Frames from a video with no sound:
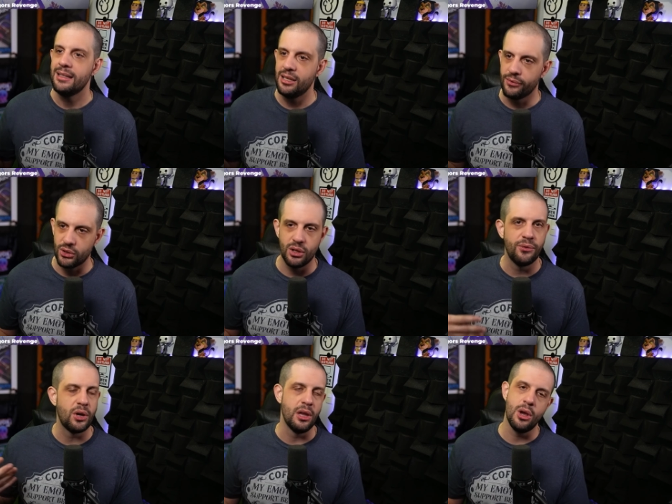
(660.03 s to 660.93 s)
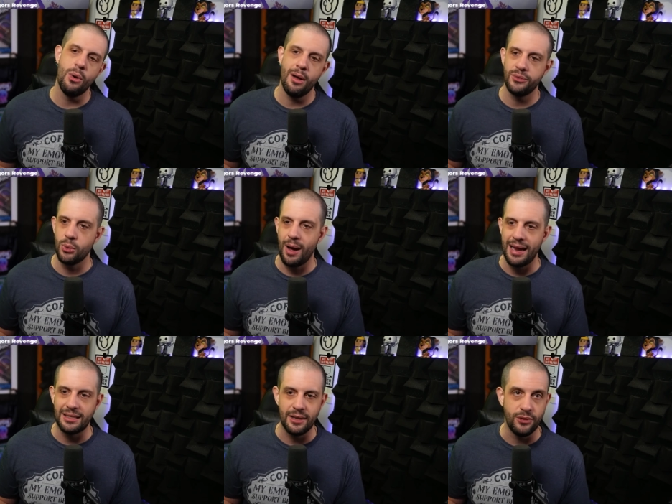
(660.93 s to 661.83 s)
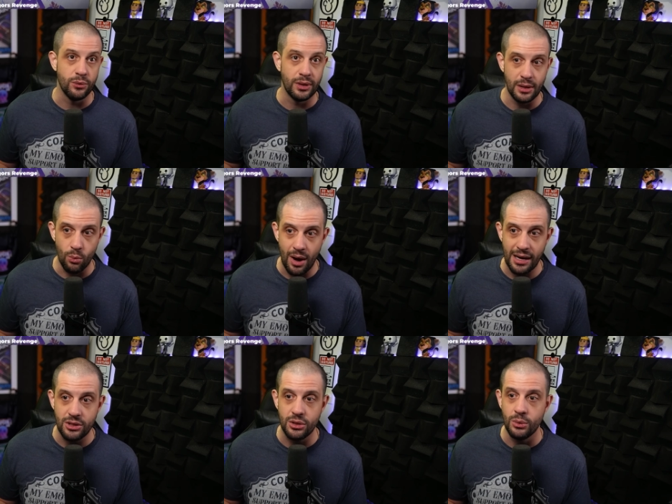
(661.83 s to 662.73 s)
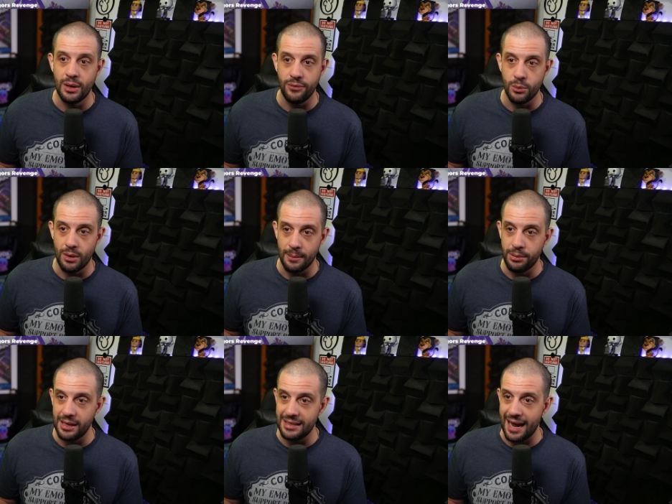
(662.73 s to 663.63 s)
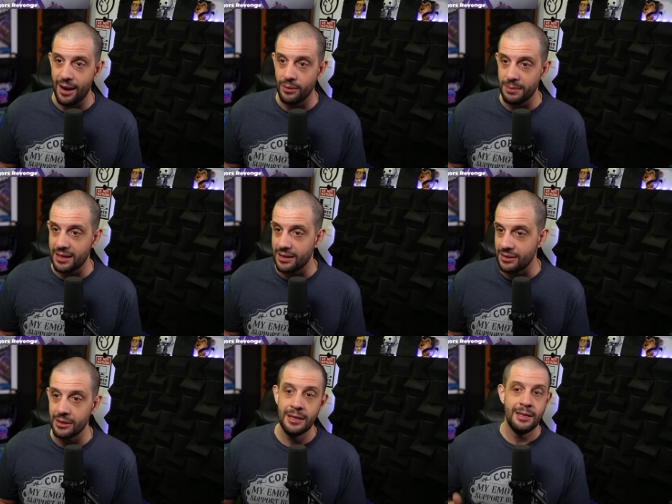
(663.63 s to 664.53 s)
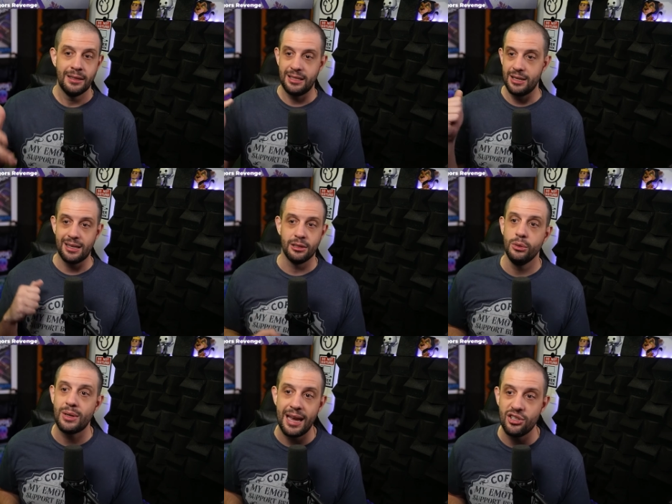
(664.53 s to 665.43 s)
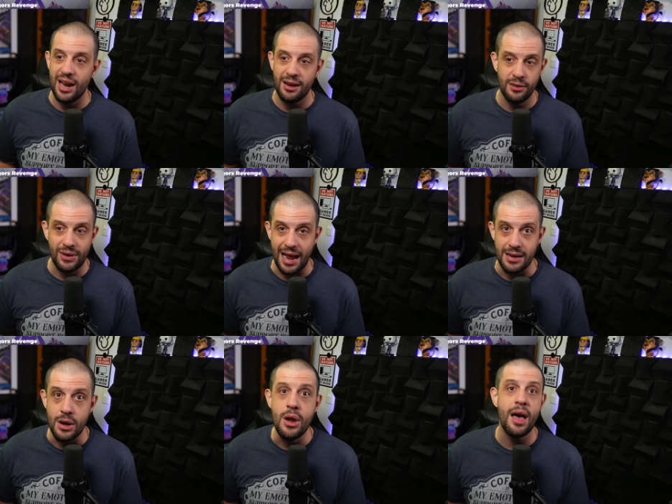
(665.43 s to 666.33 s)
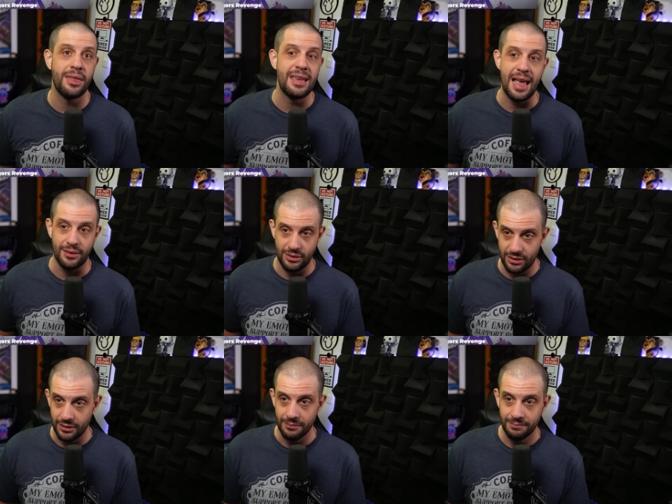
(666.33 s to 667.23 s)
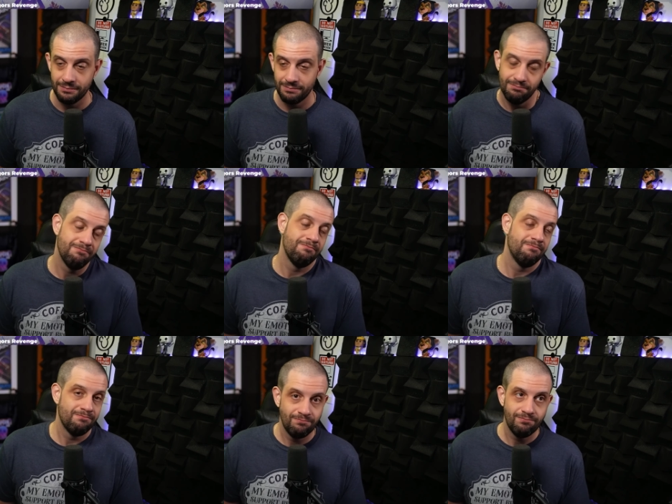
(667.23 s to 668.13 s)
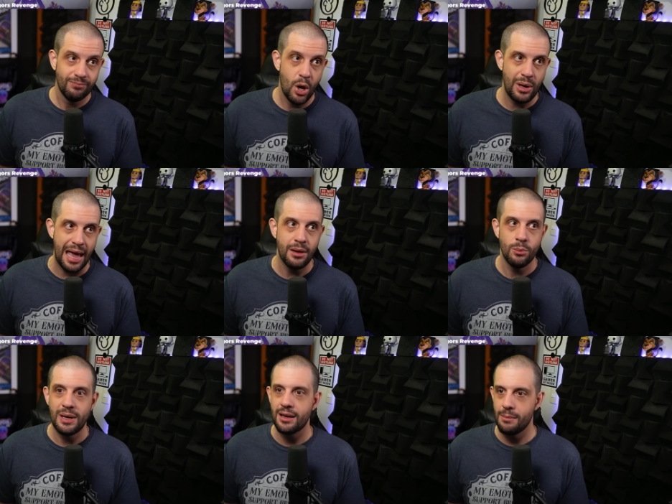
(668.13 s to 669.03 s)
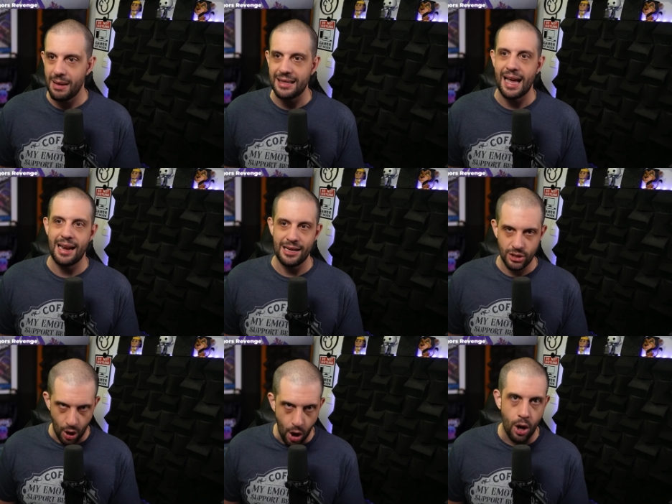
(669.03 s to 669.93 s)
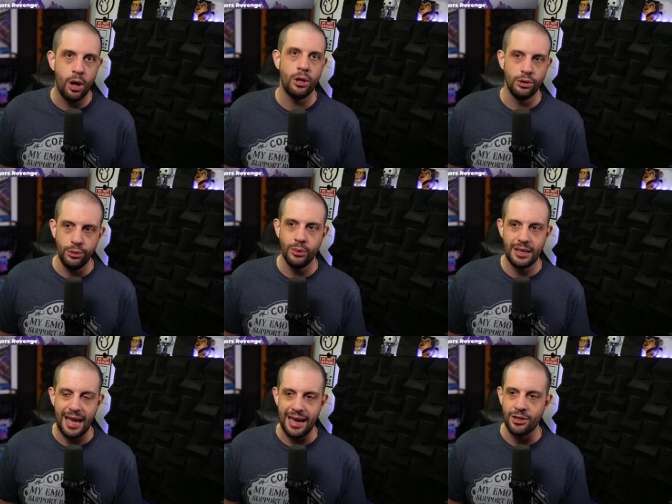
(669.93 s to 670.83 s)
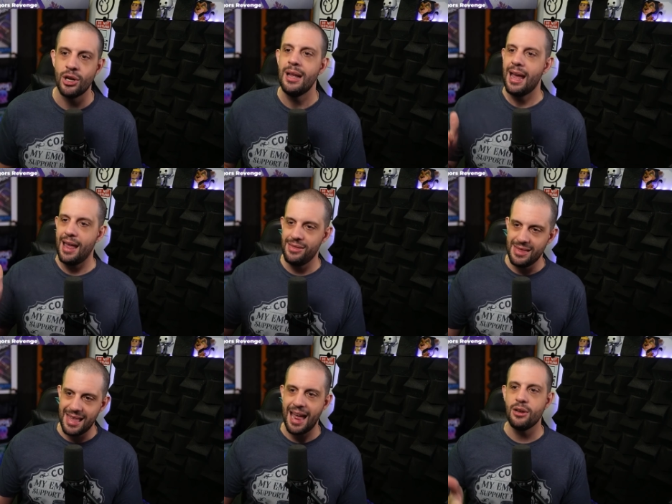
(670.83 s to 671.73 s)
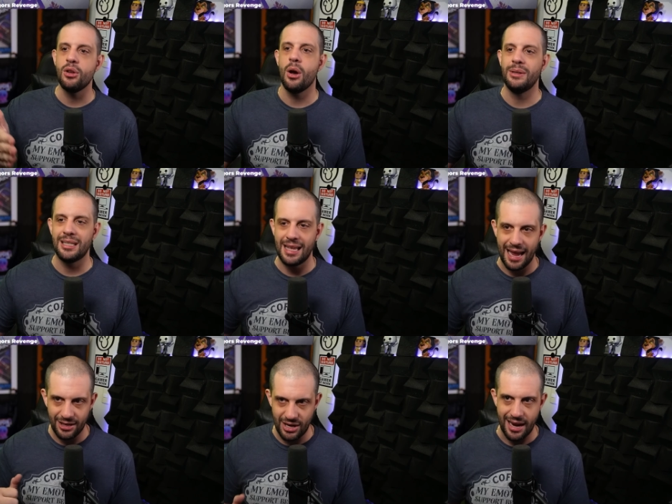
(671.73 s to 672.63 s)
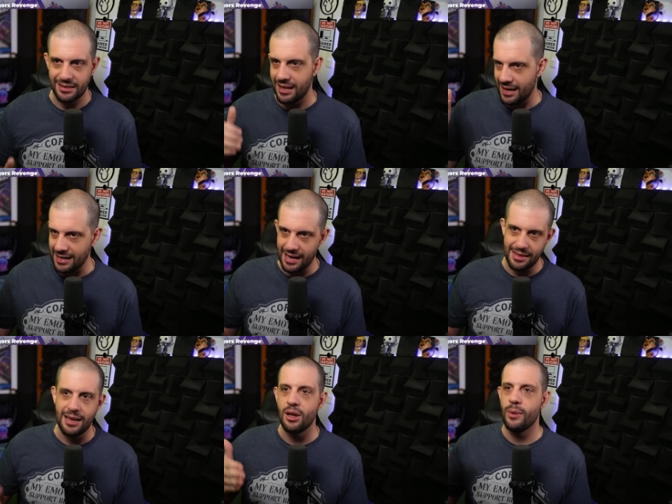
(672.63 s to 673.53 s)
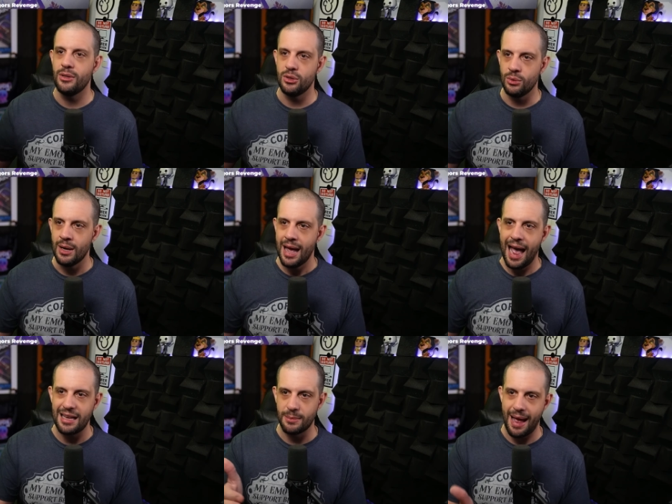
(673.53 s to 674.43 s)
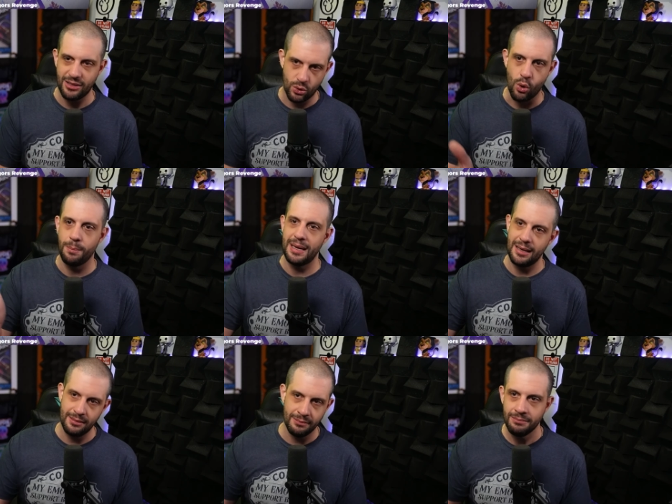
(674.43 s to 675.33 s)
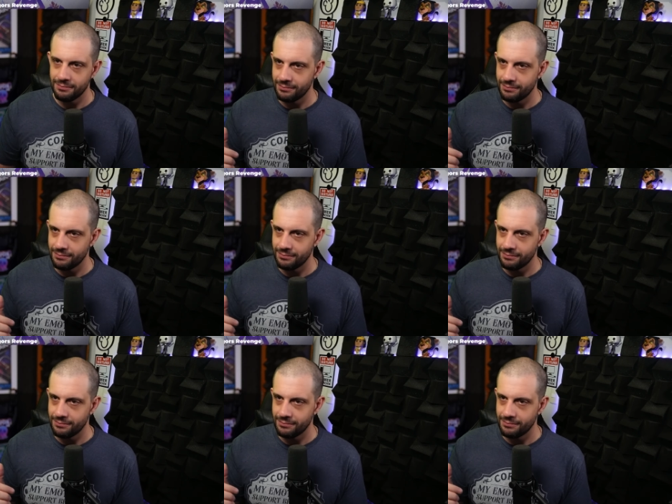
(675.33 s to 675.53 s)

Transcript: Silver Surfer can go off twice if you really want it to, if you want to put it down, because let's say you got the Luke Cage down, you've got nothing else. Okay, we're going to make that a tall Luke Cage and then go into the Ajax line and then go into Hazmat, Scorpion,